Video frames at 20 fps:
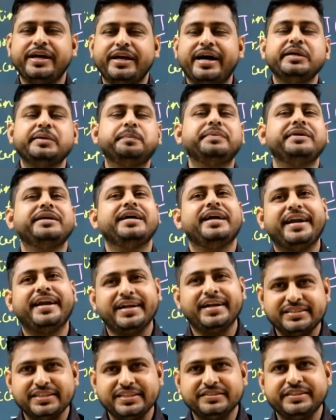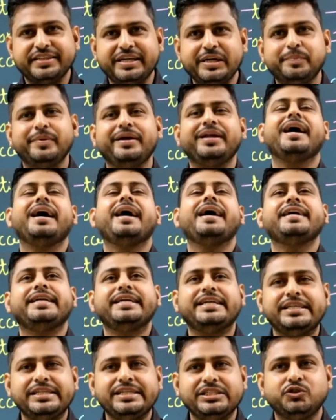IP addresses, email
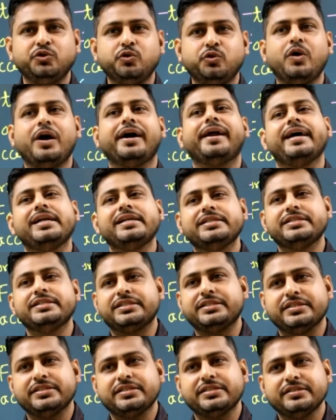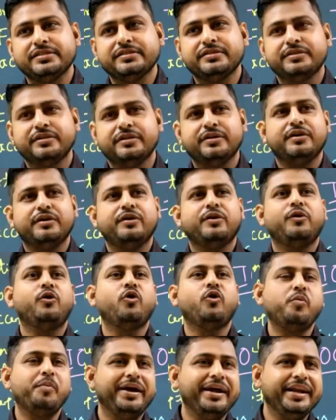IDs, URLs,
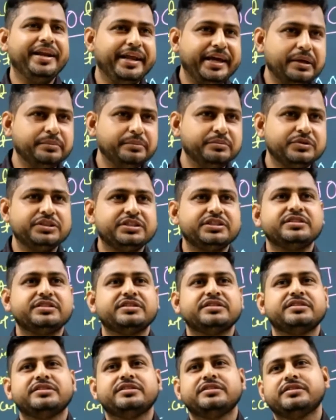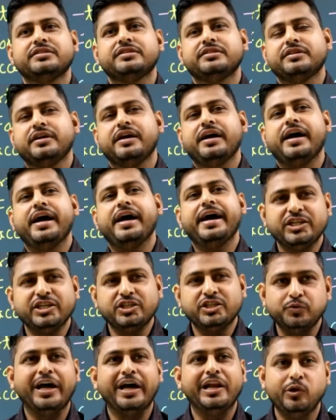domain names, hash
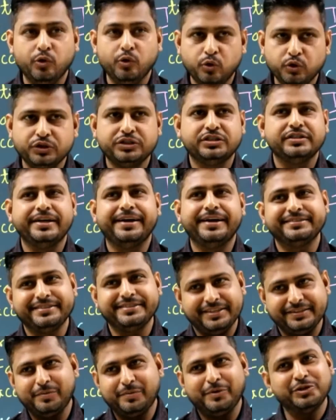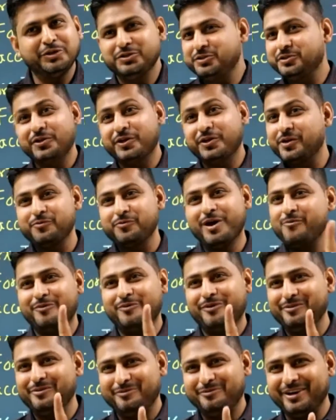values, etc. Because it's not
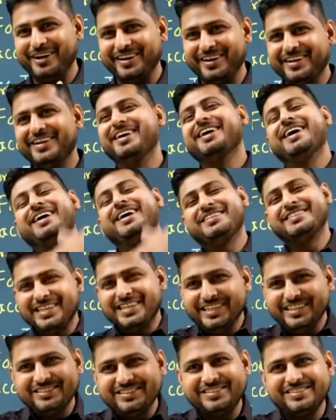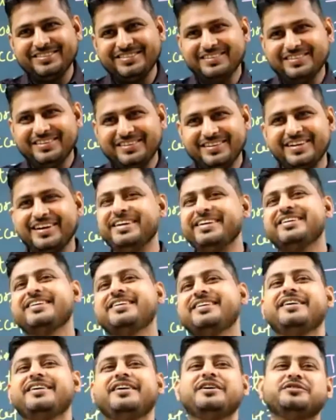111, it's a list, right?
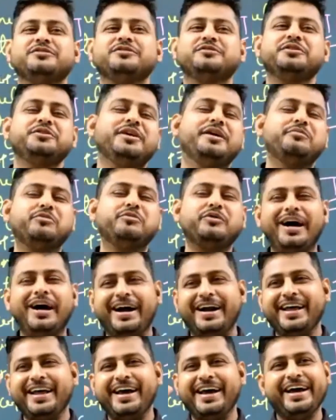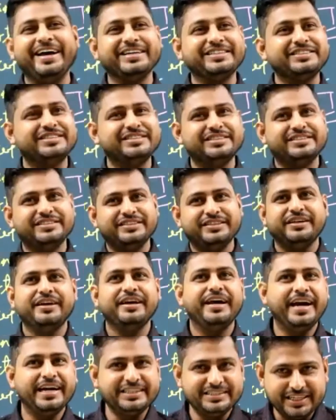So you have to add S,
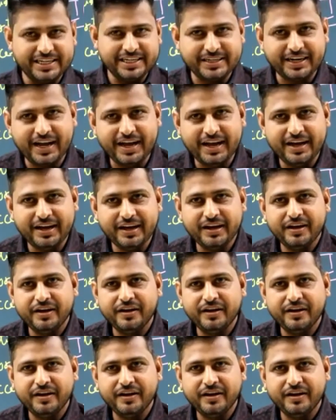etc.